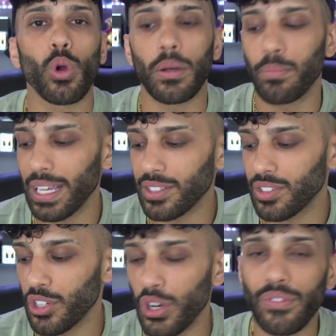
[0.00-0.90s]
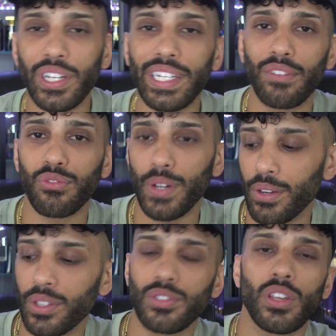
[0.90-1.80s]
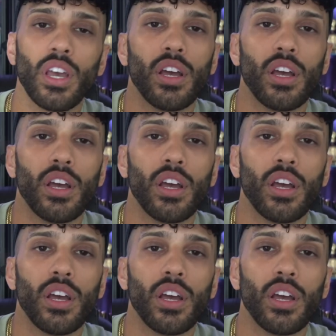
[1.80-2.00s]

more complex than your everyday fragrance,